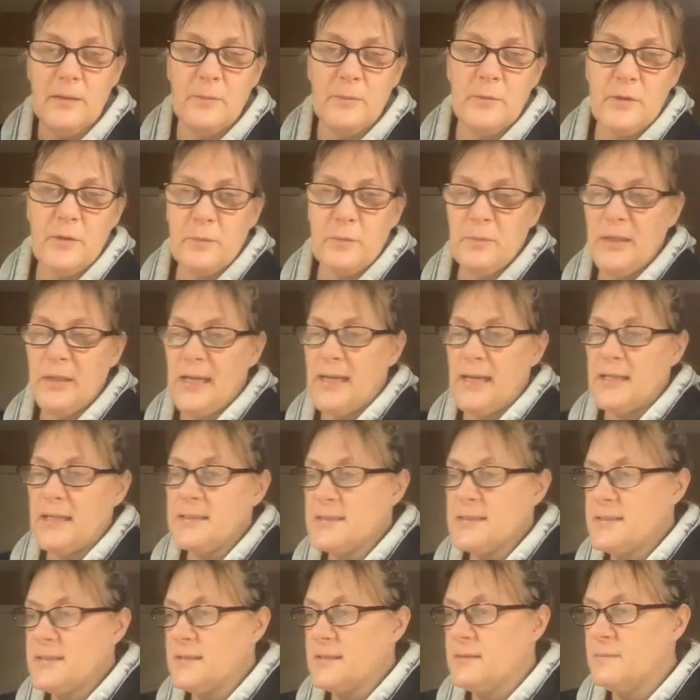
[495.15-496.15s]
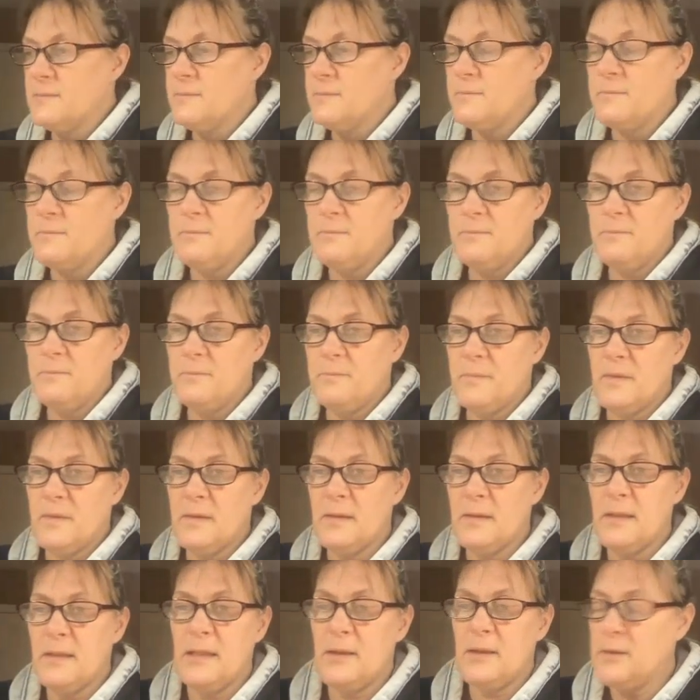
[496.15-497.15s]
the plants and
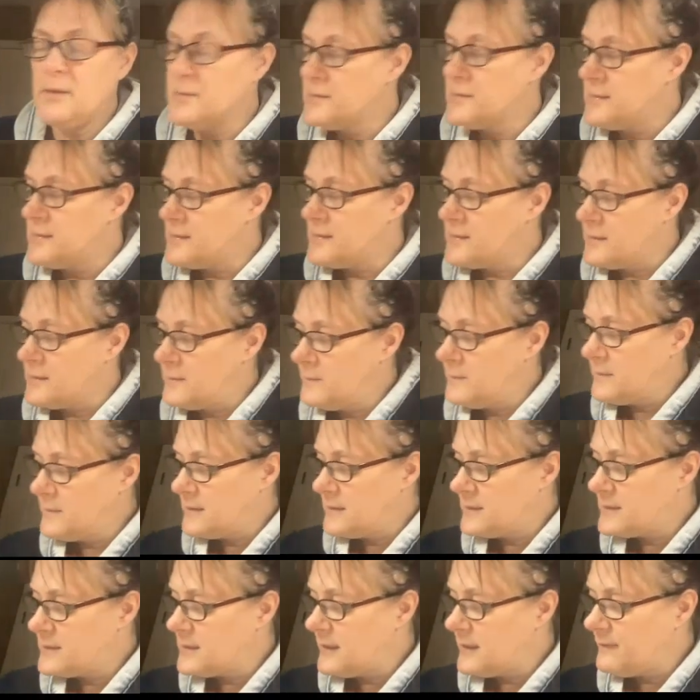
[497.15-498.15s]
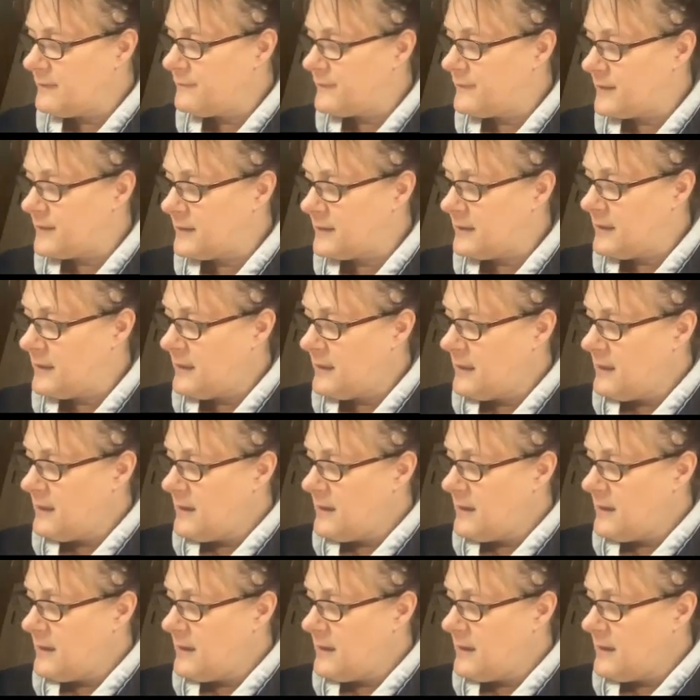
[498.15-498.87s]
the ecosystem and stuff. And